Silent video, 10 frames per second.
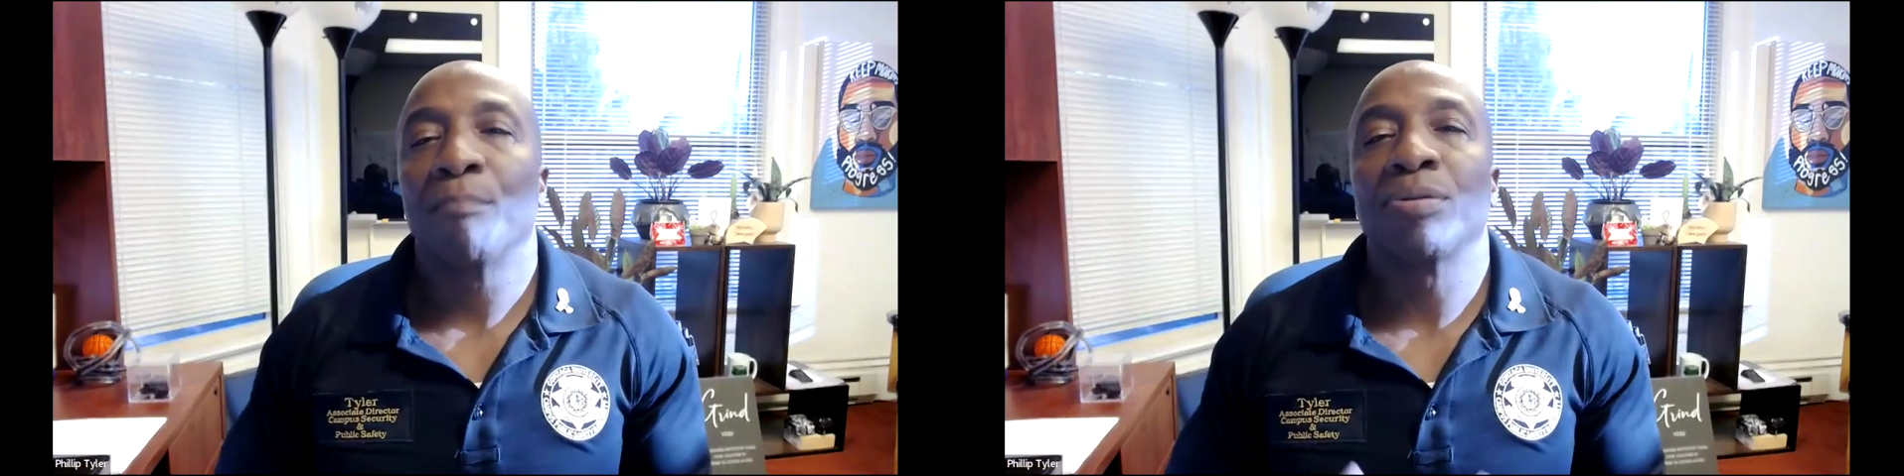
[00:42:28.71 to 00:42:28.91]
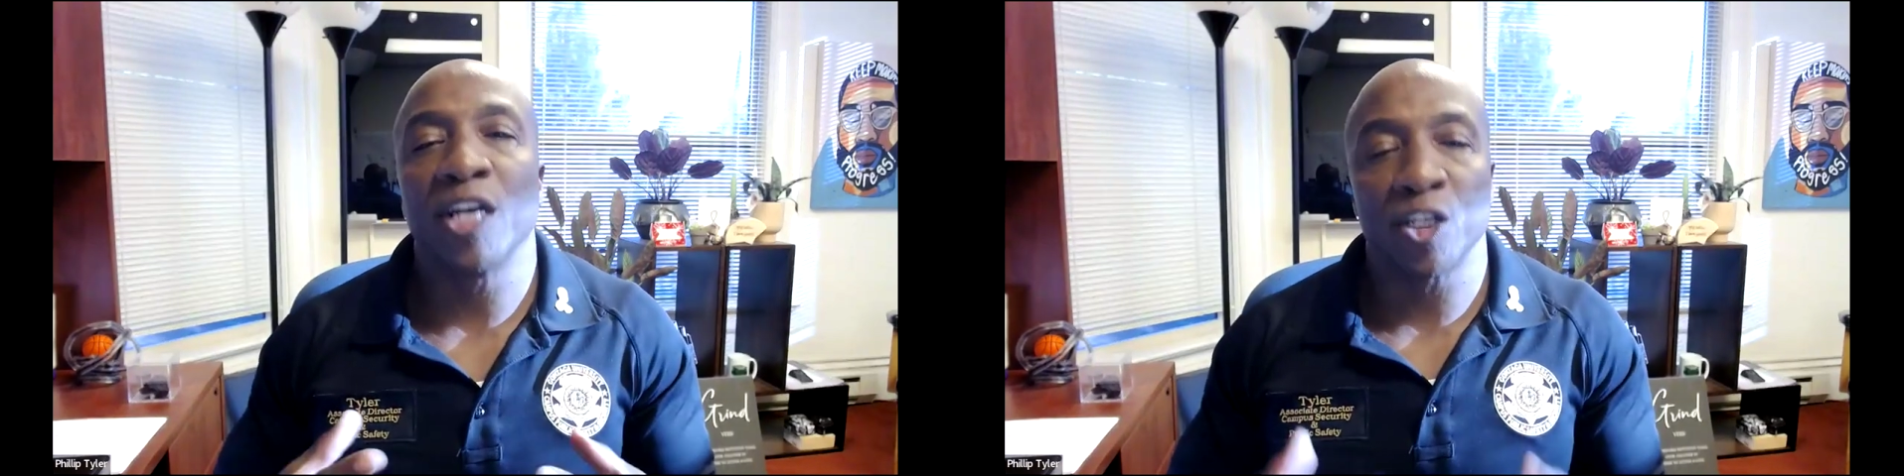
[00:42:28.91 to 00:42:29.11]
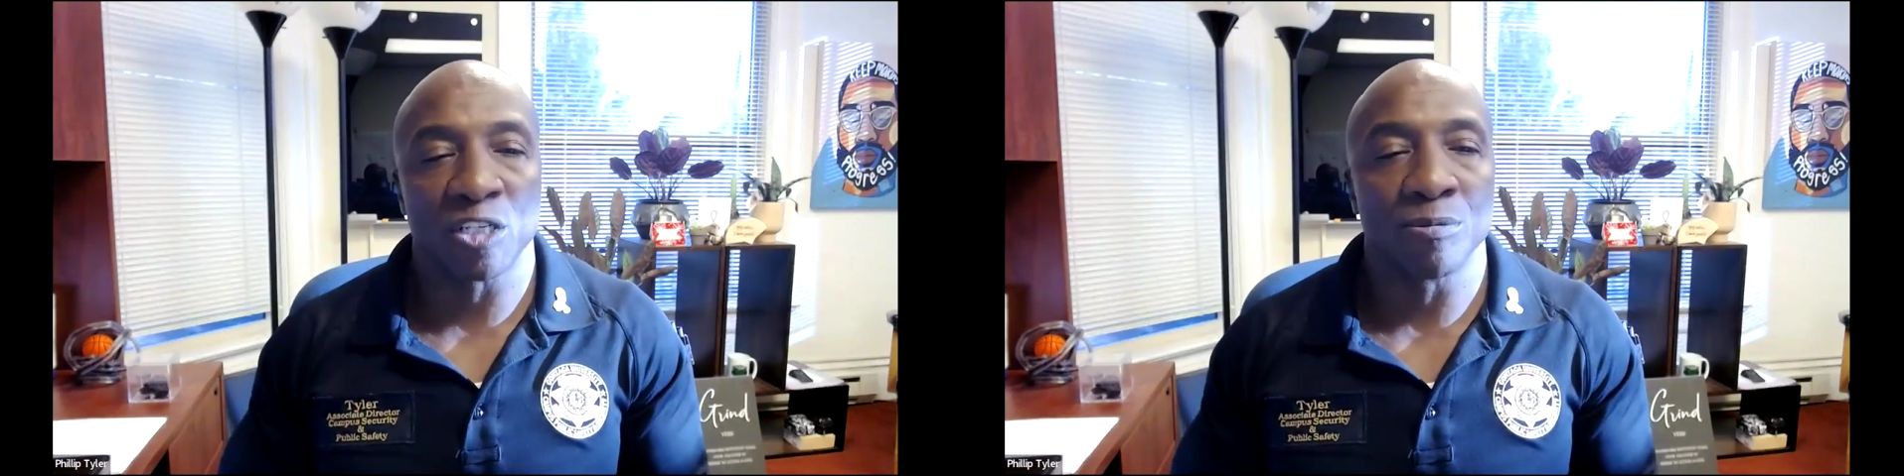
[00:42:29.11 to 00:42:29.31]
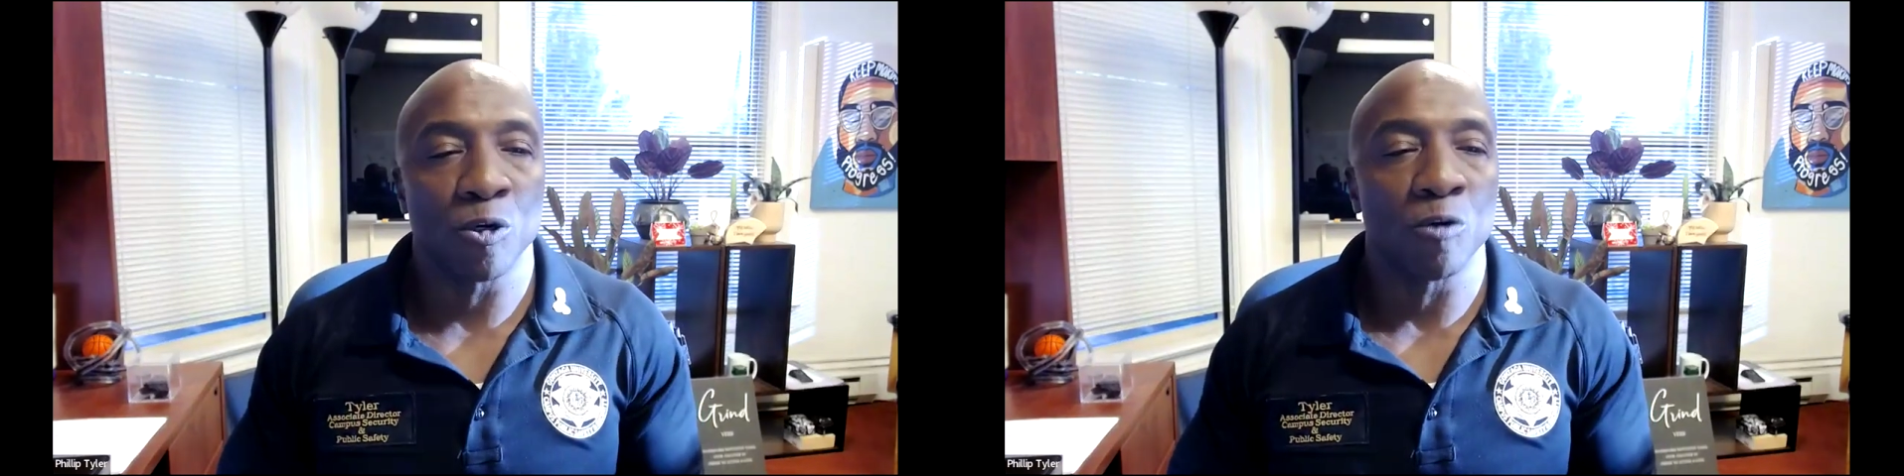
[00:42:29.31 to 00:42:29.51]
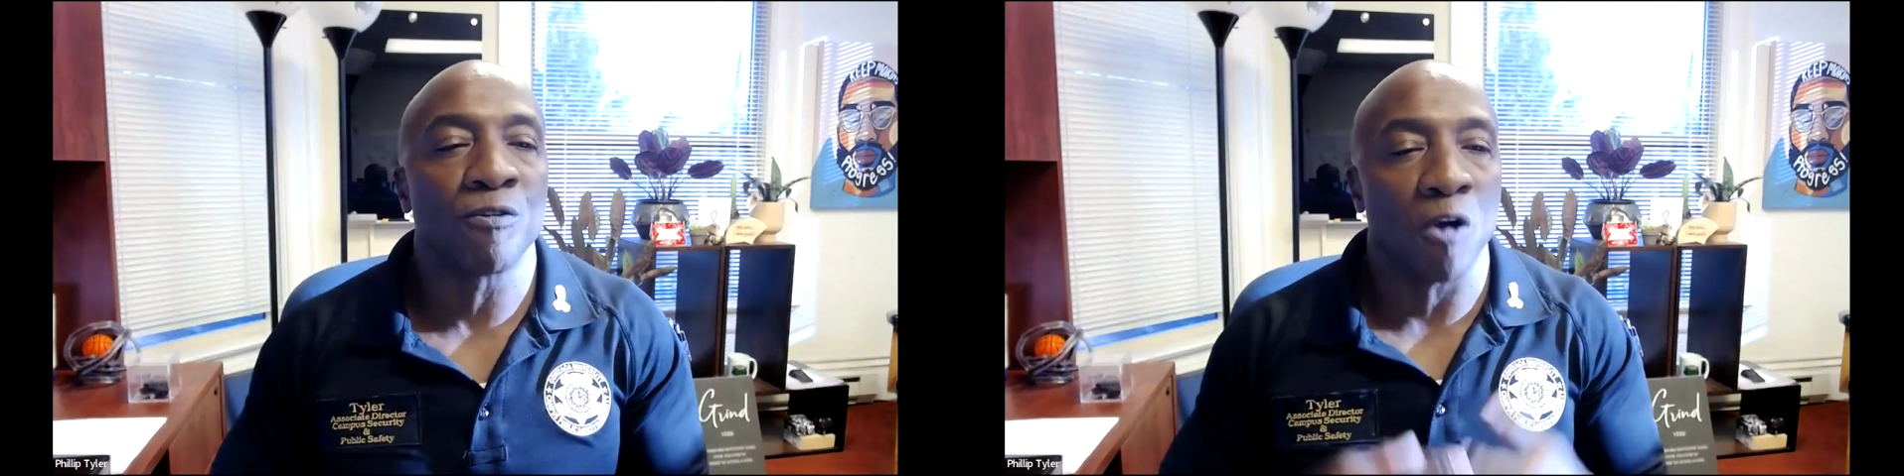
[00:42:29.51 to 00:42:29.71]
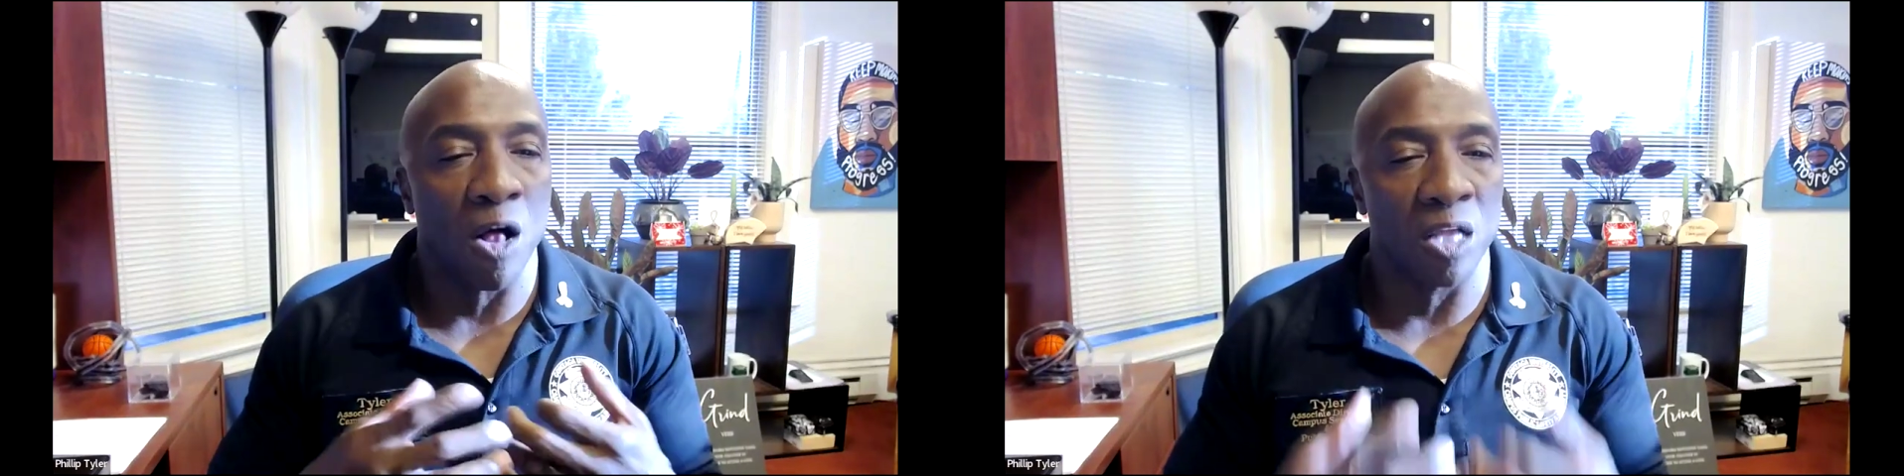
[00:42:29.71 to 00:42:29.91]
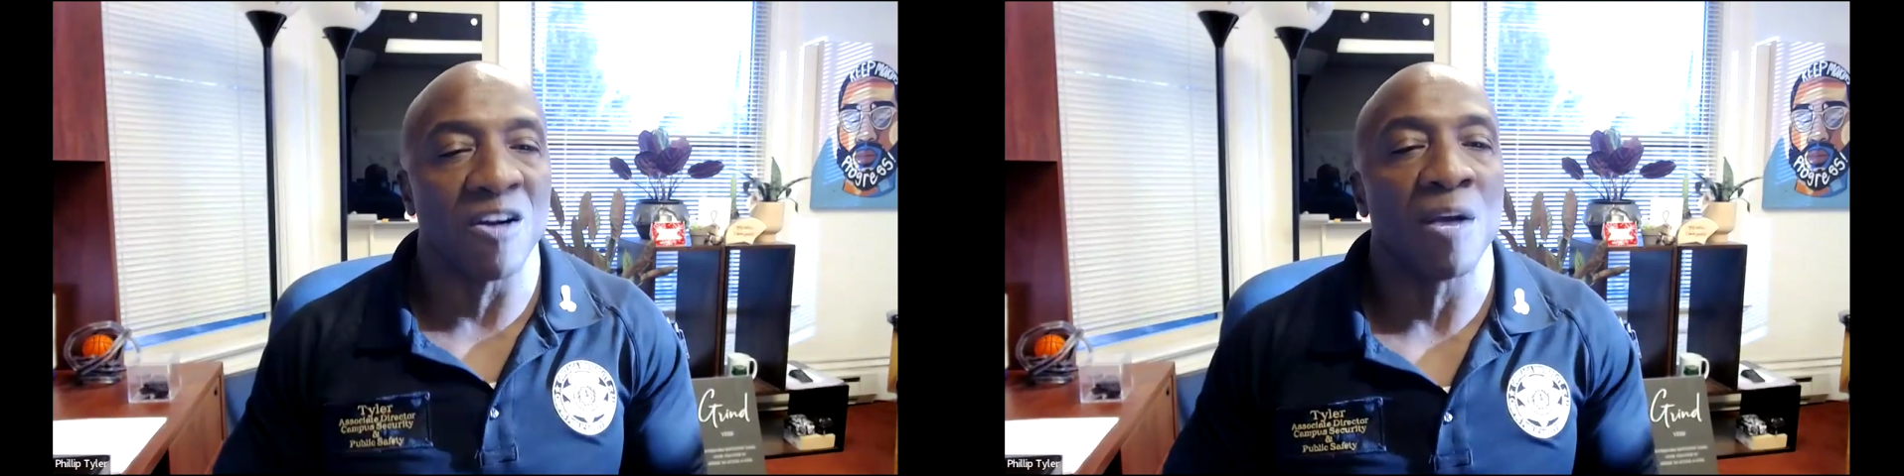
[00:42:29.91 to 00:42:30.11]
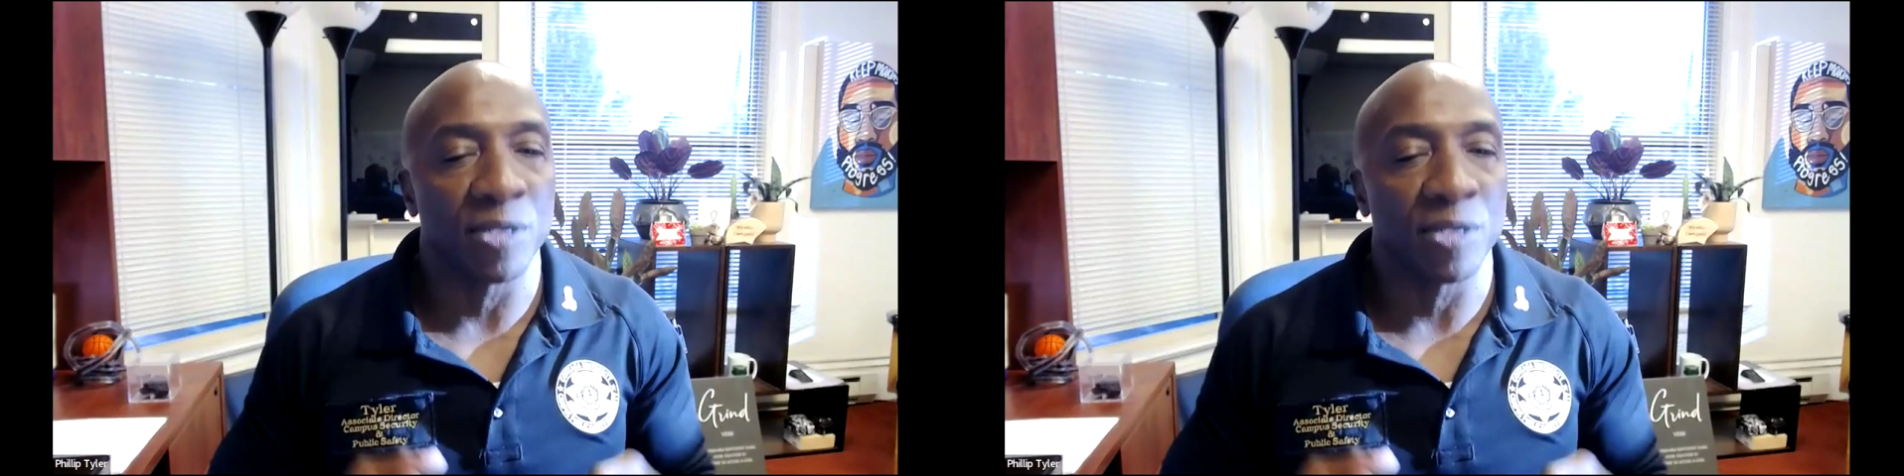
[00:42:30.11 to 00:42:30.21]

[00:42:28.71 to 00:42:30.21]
pleasurable for all of our